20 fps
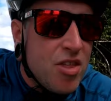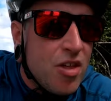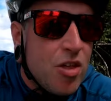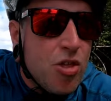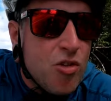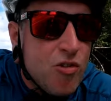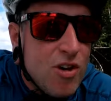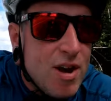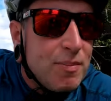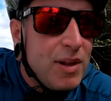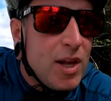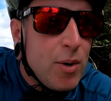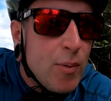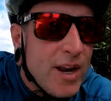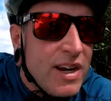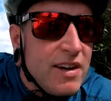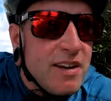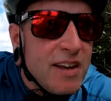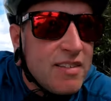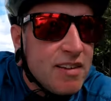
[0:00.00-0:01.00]
extremely
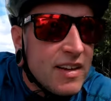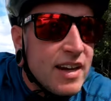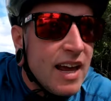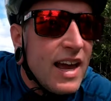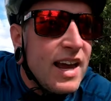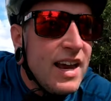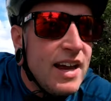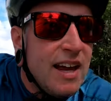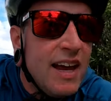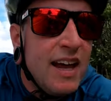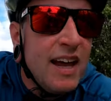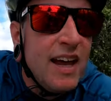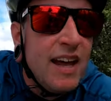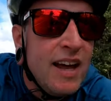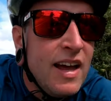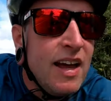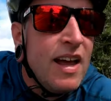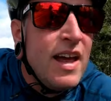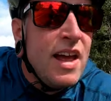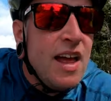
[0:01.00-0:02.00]
windy today.
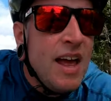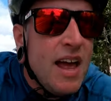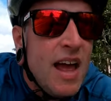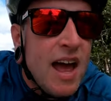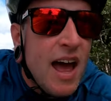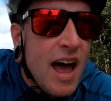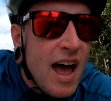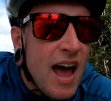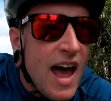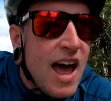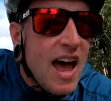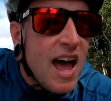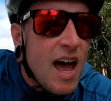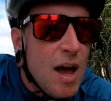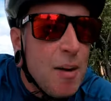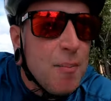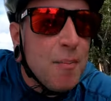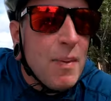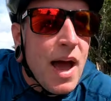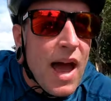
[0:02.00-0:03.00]

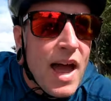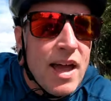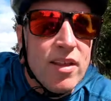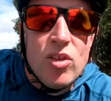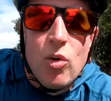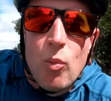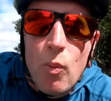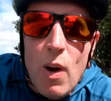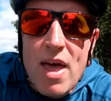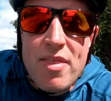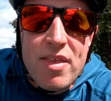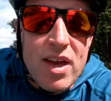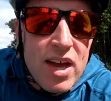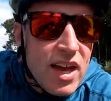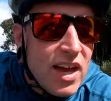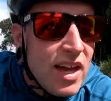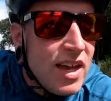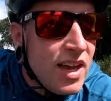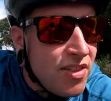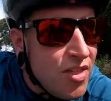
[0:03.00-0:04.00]
And the
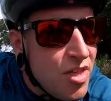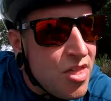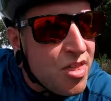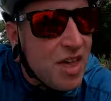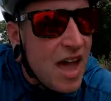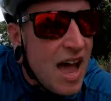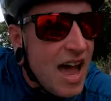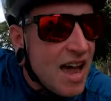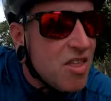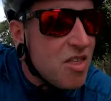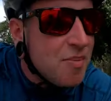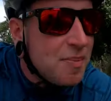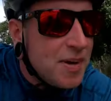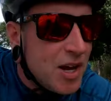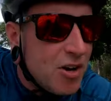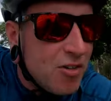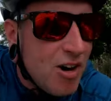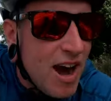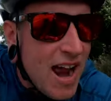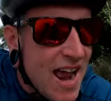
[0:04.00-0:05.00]
weather, the sky's a
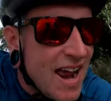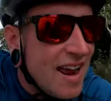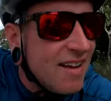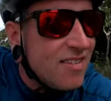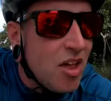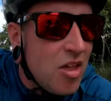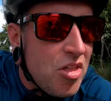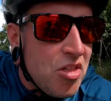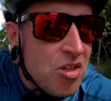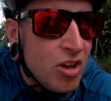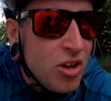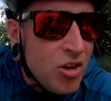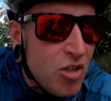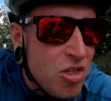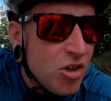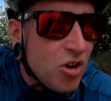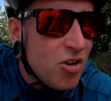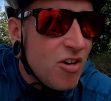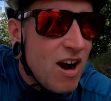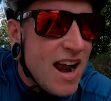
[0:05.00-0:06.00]
bit grey, doesn't look
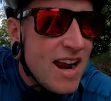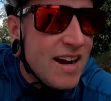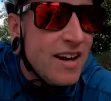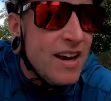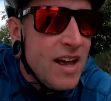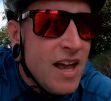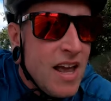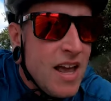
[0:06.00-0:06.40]
so great.